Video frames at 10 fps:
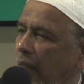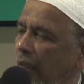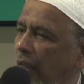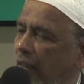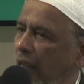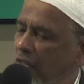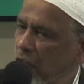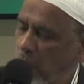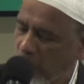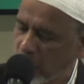and that's
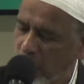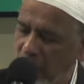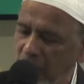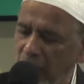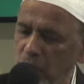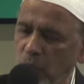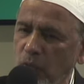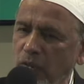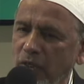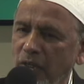what we need
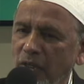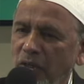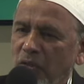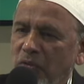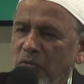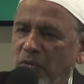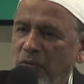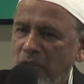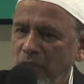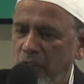to uh,
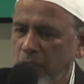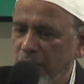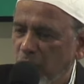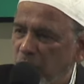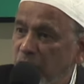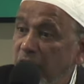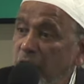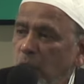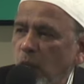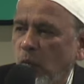you know,
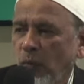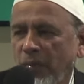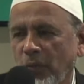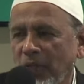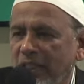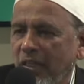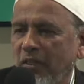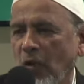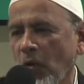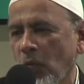renew
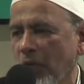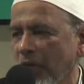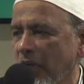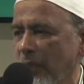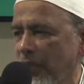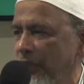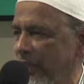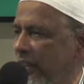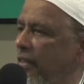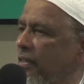within our
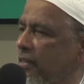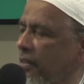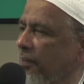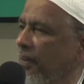communities.